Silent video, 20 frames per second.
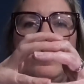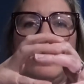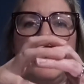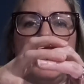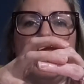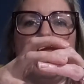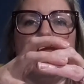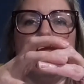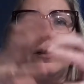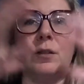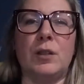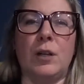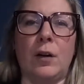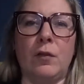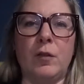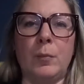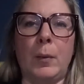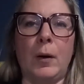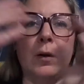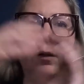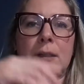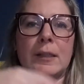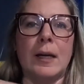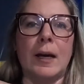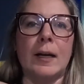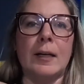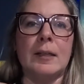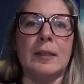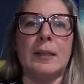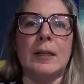like softball
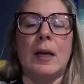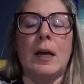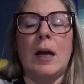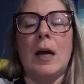size,